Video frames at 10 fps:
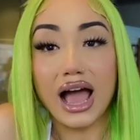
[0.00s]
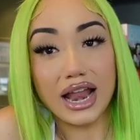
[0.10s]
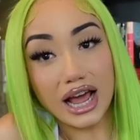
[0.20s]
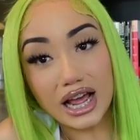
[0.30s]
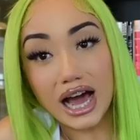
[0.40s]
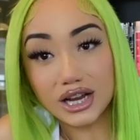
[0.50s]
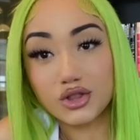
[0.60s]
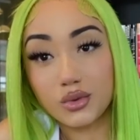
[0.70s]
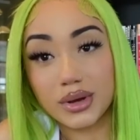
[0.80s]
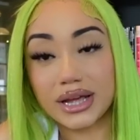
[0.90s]
And I got
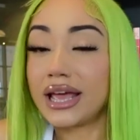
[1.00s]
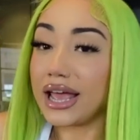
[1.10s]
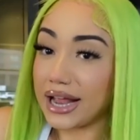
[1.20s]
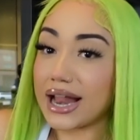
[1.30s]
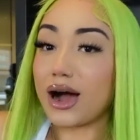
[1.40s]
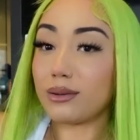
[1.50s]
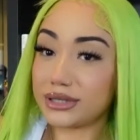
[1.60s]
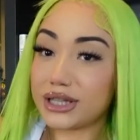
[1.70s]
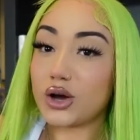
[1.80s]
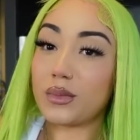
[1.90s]
through it. And now I'm
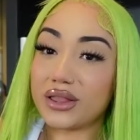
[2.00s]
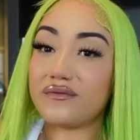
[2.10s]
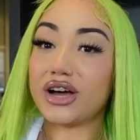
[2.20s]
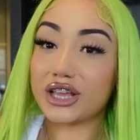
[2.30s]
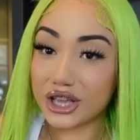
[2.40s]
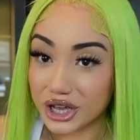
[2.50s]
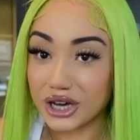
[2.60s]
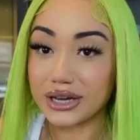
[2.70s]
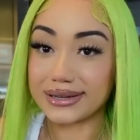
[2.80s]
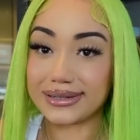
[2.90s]
still motherfucking
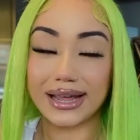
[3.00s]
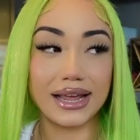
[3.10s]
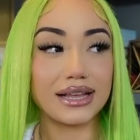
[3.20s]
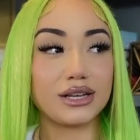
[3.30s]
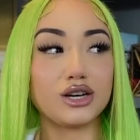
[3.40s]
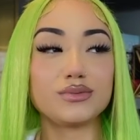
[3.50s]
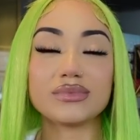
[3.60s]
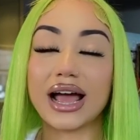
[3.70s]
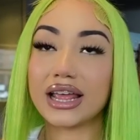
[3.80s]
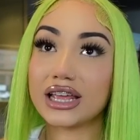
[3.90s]
good. Like, you know,
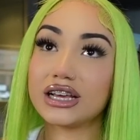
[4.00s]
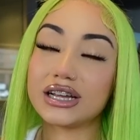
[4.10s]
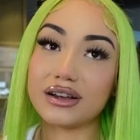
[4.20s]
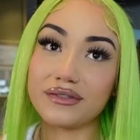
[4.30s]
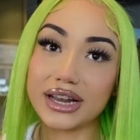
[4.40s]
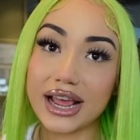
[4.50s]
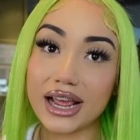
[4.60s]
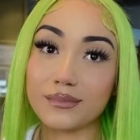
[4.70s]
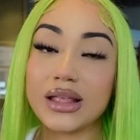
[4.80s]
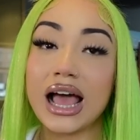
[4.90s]
I eat good every
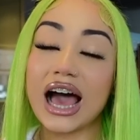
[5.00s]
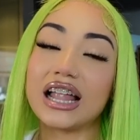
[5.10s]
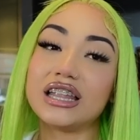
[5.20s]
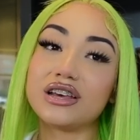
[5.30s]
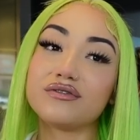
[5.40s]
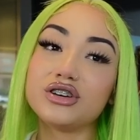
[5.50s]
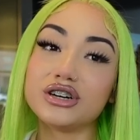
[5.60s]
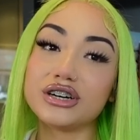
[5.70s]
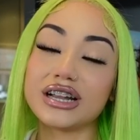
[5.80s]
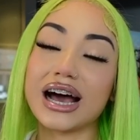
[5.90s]
day. I live
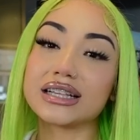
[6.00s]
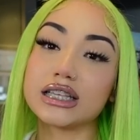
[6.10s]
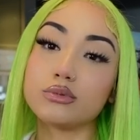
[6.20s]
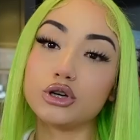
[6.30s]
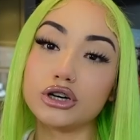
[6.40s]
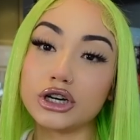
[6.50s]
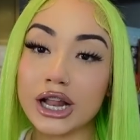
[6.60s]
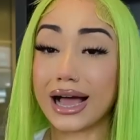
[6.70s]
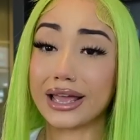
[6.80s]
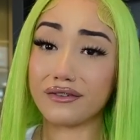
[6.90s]
good. I feel good.
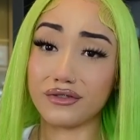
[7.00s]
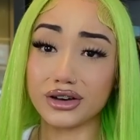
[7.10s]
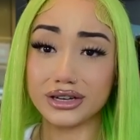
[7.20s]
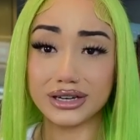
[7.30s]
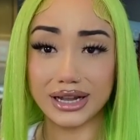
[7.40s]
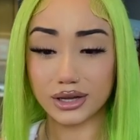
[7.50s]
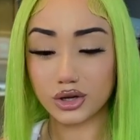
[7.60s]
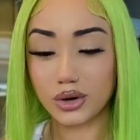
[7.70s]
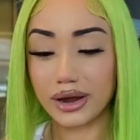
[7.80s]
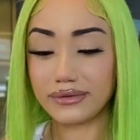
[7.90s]
I get fucked good. Like, you
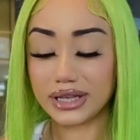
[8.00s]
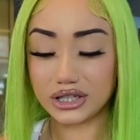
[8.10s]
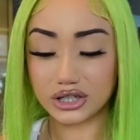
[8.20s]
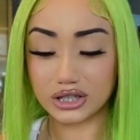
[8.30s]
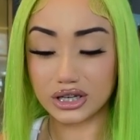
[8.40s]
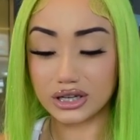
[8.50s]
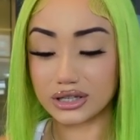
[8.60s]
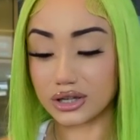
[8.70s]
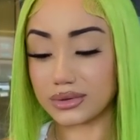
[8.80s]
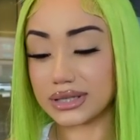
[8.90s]
know, everything just good.
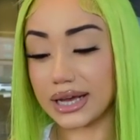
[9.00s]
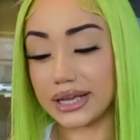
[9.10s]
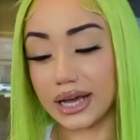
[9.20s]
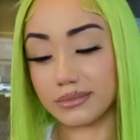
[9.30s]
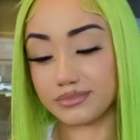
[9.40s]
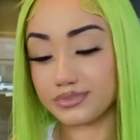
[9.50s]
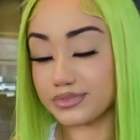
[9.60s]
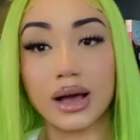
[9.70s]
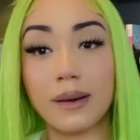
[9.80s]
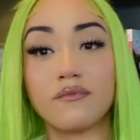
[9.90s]
So, it's like, yeah.
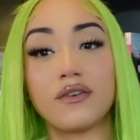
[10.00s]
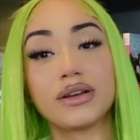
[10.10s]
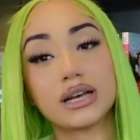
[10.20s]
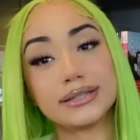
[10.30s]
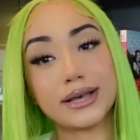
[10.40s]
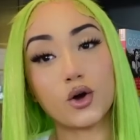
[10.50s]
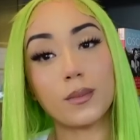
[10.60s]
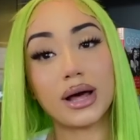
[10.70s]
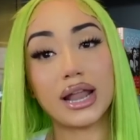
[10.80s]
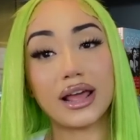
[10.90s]
I'm very content with
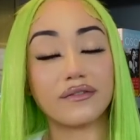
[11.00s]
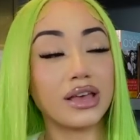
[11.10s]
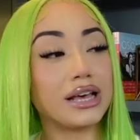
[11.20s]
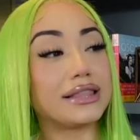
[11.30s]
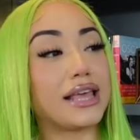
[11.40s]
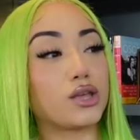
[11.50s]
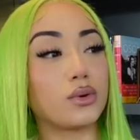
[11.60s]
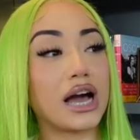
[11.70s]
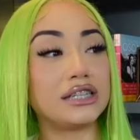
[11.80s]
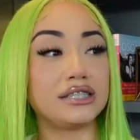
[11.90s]
my life. Thank you,
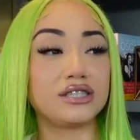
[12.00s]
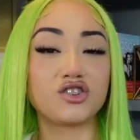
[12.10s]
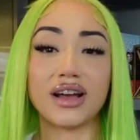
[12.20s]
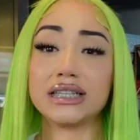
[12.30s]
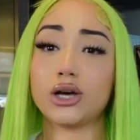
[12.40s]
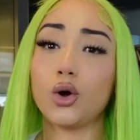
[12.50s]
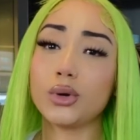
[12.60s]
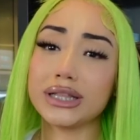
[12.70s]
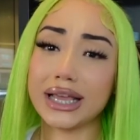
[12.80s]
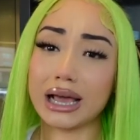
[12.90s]
God, Jesus Christ.
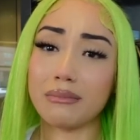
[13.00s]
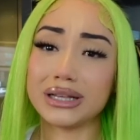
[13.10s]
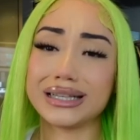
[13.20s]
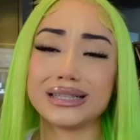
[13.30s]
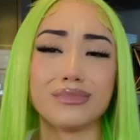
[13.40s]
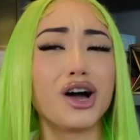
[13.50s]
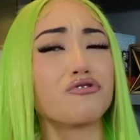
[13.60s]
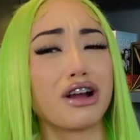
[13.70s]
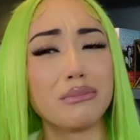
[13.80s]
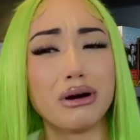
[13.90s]
Only thing I miss is my
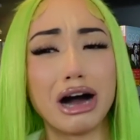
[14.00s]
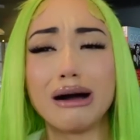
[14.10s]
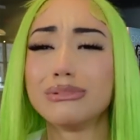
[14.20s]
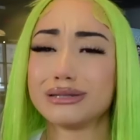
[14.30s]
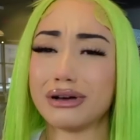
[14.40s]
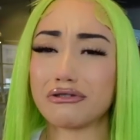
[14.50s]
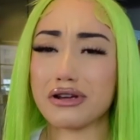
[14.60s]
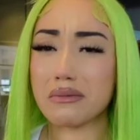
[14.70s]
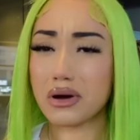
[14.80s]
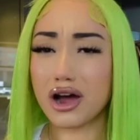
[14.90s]
grandpa. I miss my
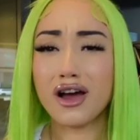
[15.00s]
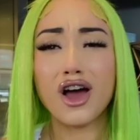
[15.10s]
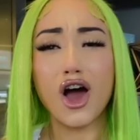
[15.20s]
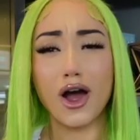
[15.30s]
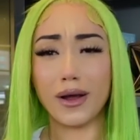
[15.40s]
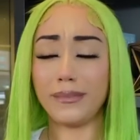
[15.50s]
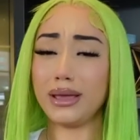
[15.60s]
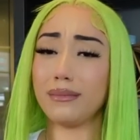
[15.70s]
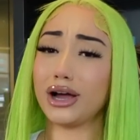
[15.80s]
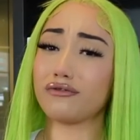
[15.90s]
grandpa.
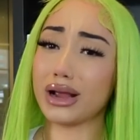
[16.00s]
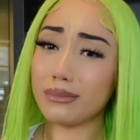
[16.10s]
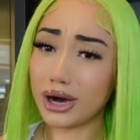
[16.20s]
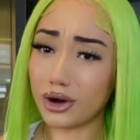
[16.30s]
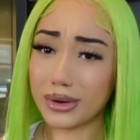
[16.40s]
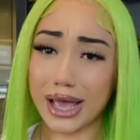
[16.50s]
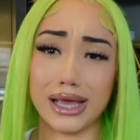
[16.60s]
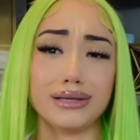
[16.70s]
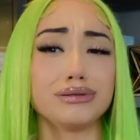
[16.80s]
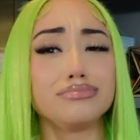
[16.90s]
RIP my grandpa. Okay.
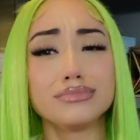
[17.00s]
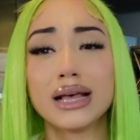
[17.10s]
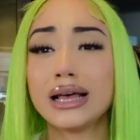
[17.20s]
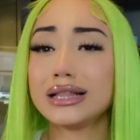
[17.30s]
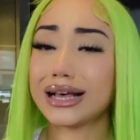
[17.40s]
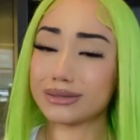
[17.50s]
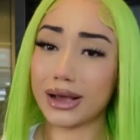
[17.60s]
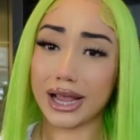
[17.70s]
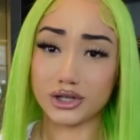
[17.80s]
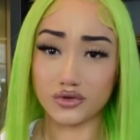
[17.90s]
That's
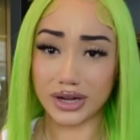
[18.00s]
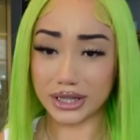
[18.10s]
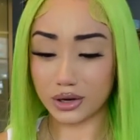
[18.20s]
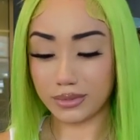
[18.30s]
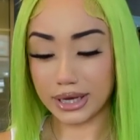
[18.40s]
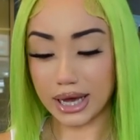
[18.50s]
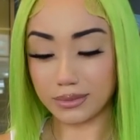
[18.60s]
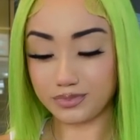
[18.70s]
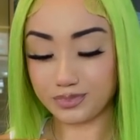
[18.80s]
my angel right there. But, yeah.